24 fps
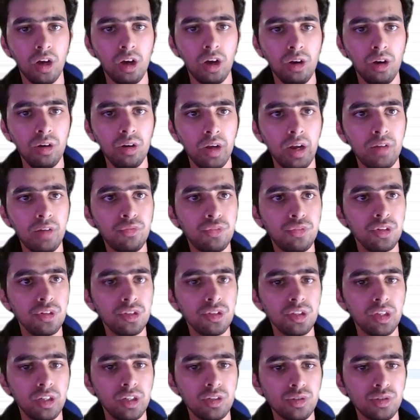now at
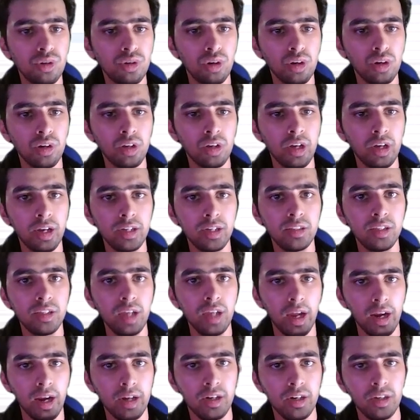first it is gonna get
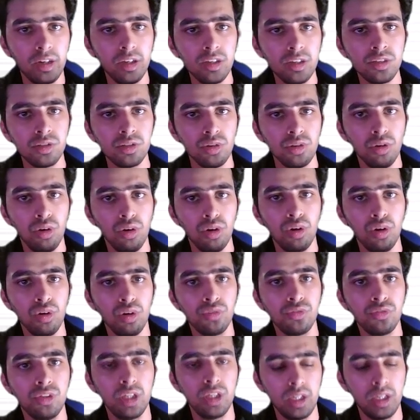the address
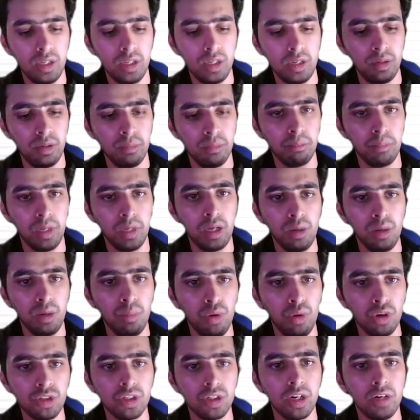of the
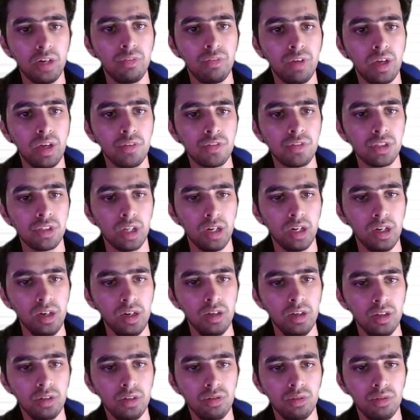mailbox that we have
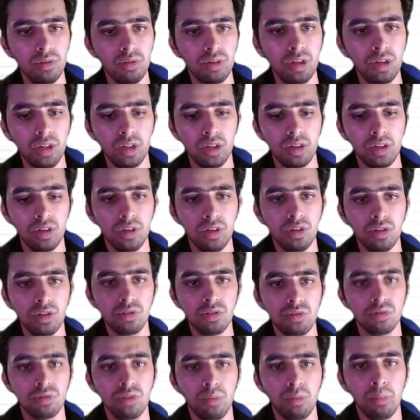sent. Okay,
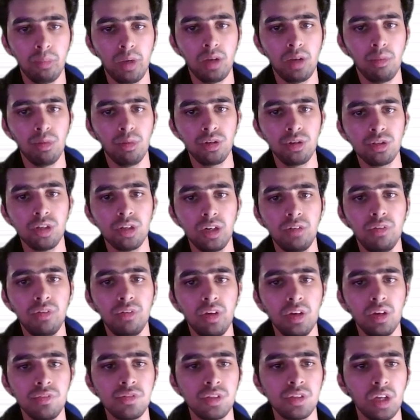so the mailbox that
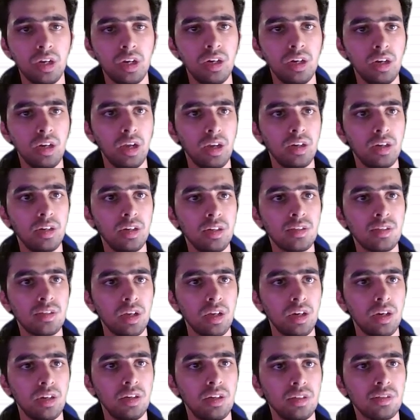we have sent and its
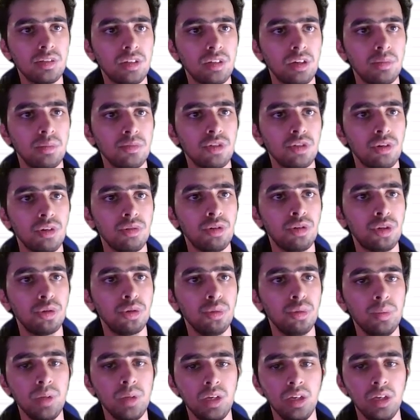address comes out
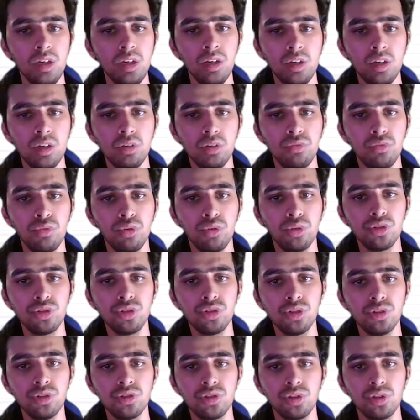to be
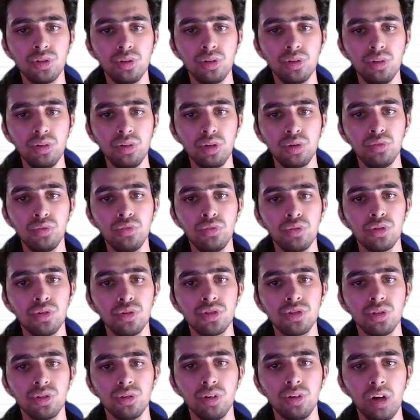
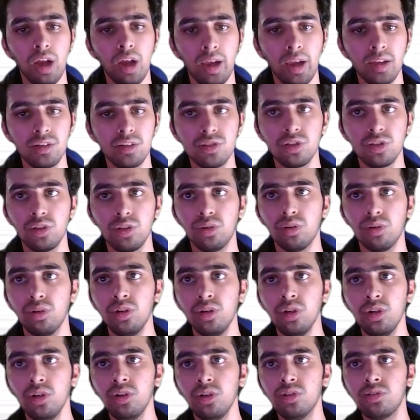
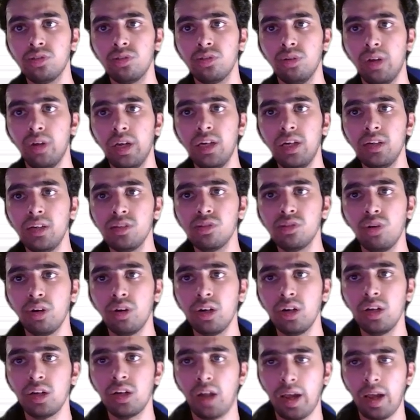400244090. So it is
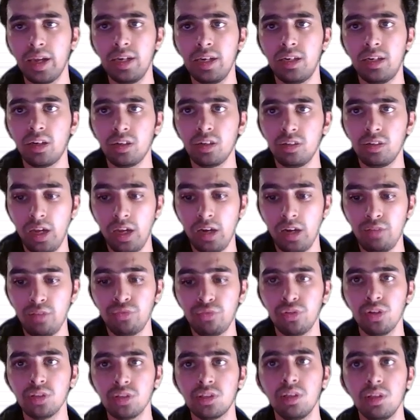gonna write at
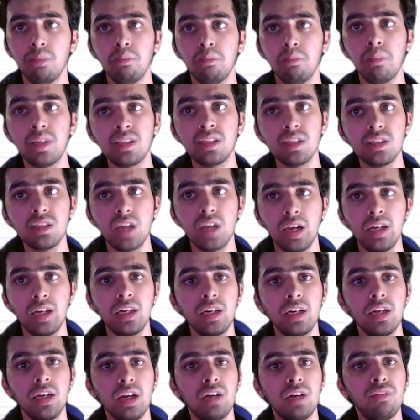first message
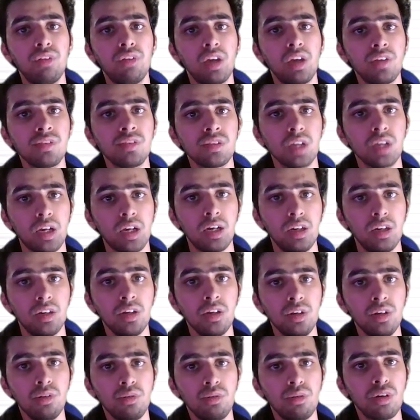ID that we have sent.
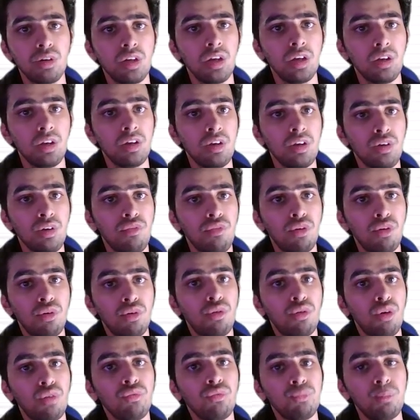Okay,
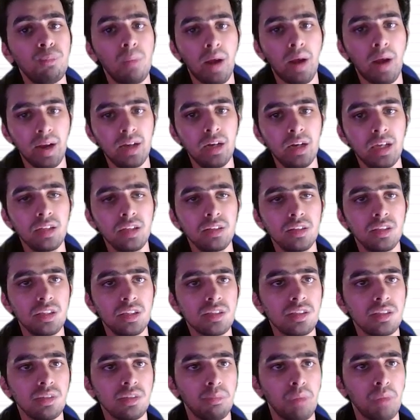for finding
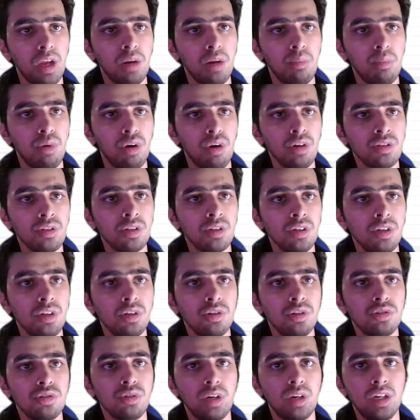this mailbox,
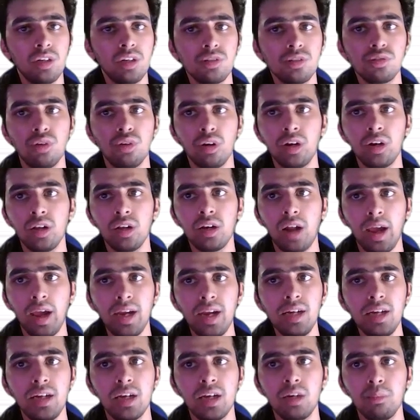so it is gonna
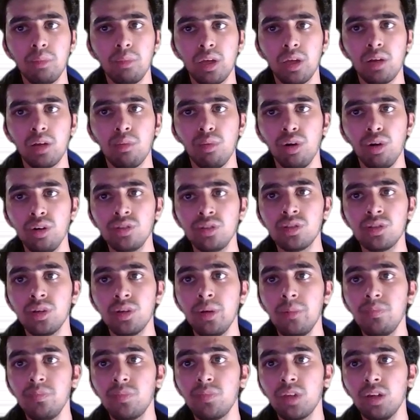write that mailbox
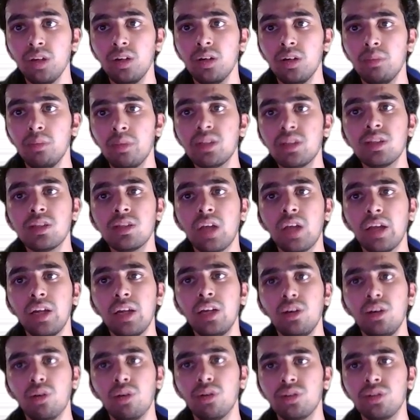message
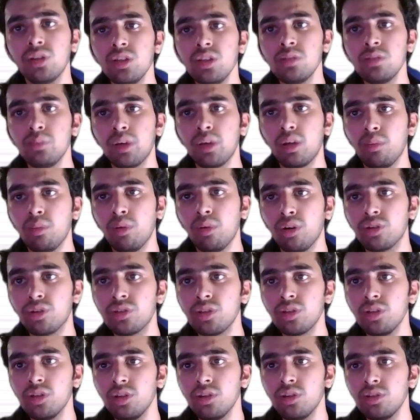ID on this
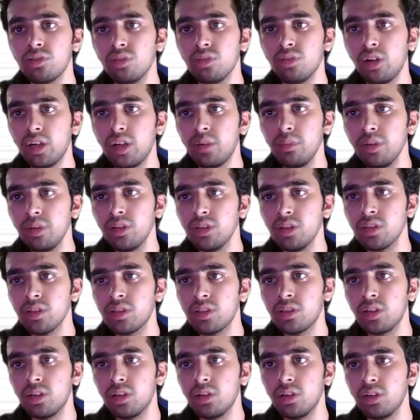mailbox. So let me
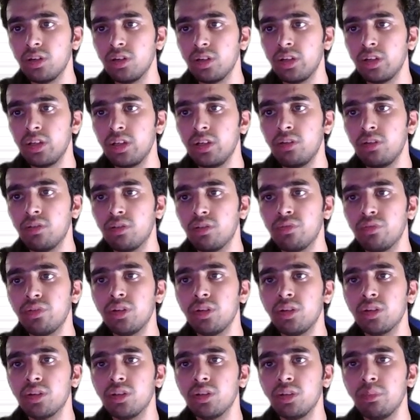just
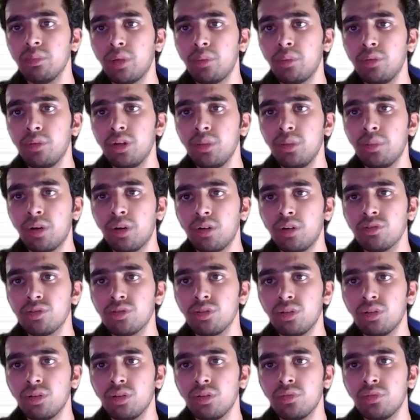reconfigure the memory
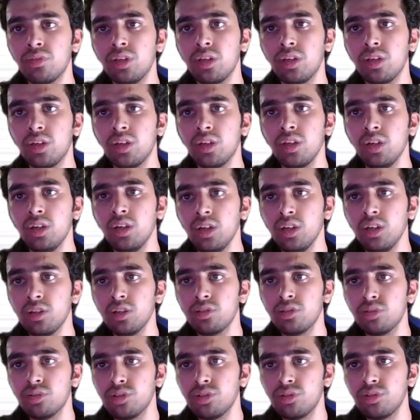browser of the,
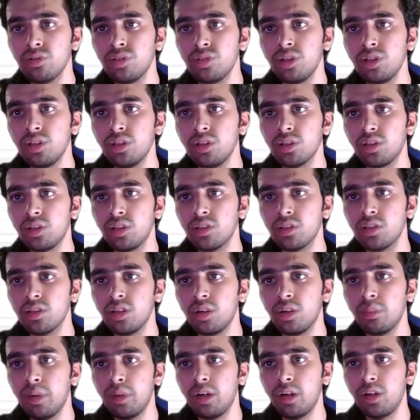so as to see the things
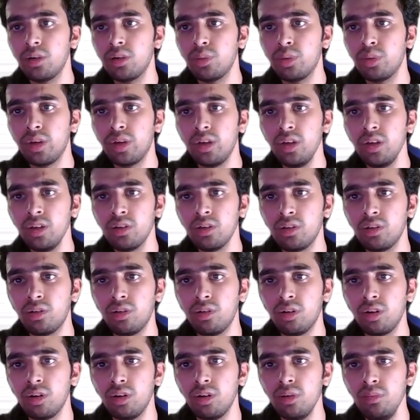in a better way.
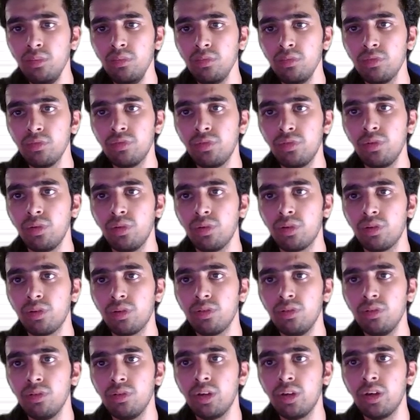Column 4.
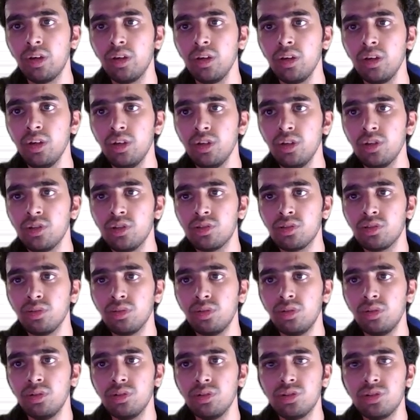Okay,
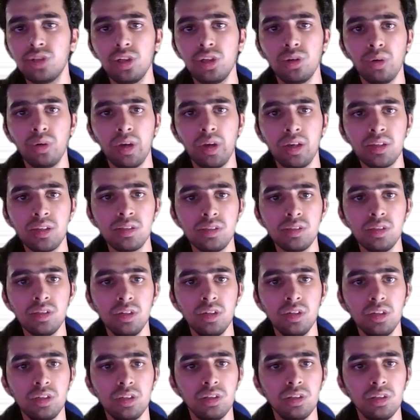so 0x